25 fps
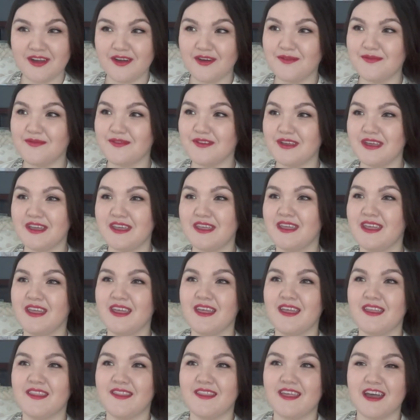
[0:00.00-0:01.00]
Hopefully
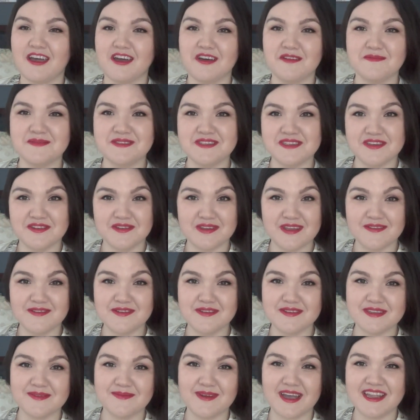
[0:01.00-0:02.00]
that helps you, give you
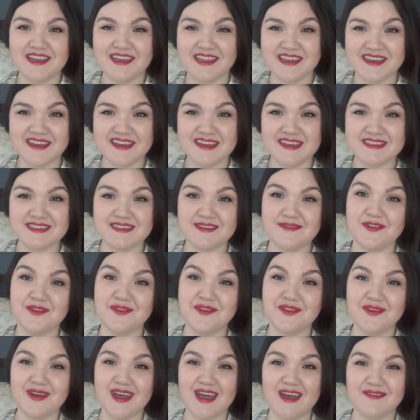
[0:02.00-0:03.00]
some ideas if you
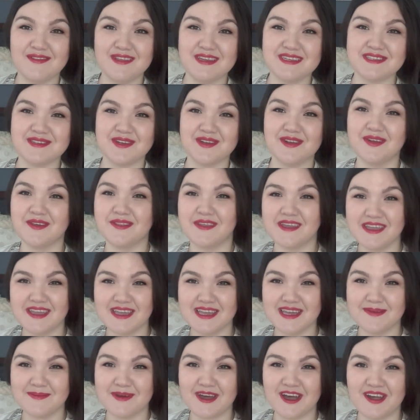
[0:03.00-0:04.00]
do have this or you're
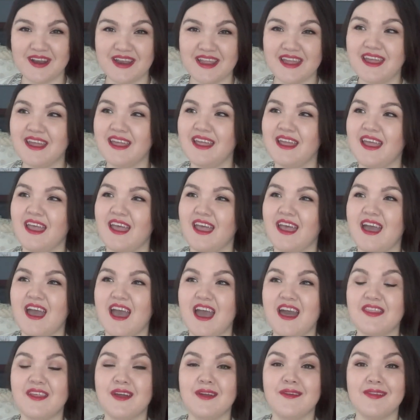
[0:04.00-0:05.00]
thinking about it.
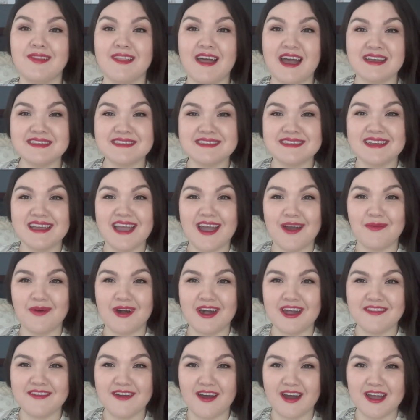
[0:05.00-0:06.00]
And then lastly, I
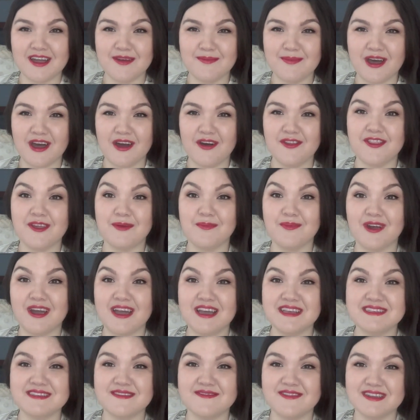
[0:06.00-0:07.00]
want to talk about the
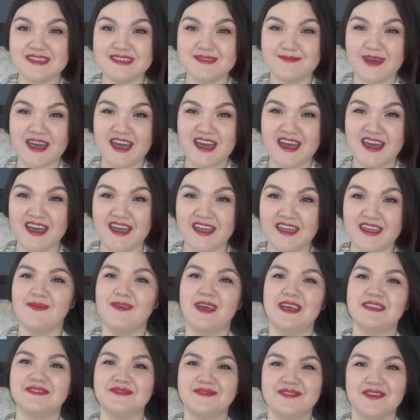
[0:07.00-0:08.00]
price of this bag.
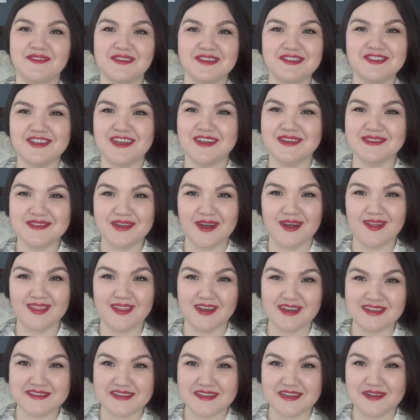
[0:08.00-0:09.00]
As you know, this channel is called
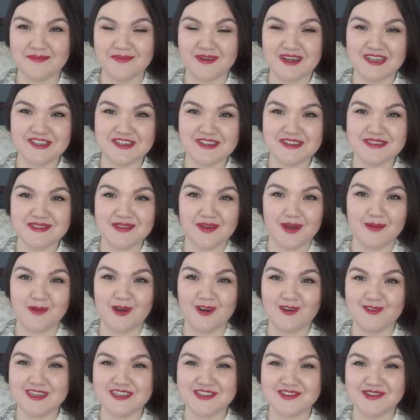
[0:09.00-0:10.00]
Luxe on a Budget, so I'm
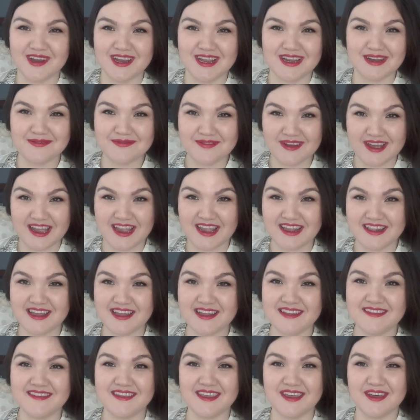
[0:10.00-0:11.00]
always trying to find
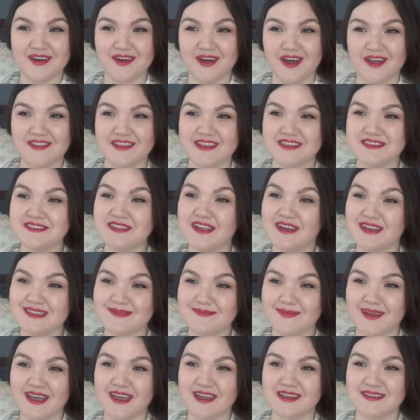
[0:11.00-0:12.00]
a deal on these luxe
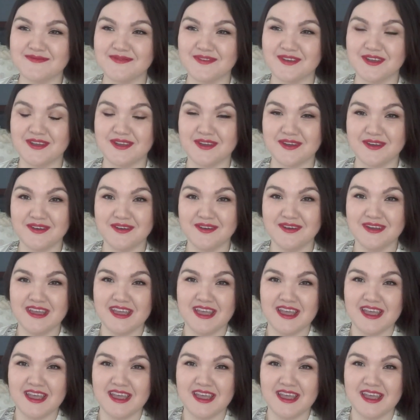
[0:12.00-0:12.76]
bags for you.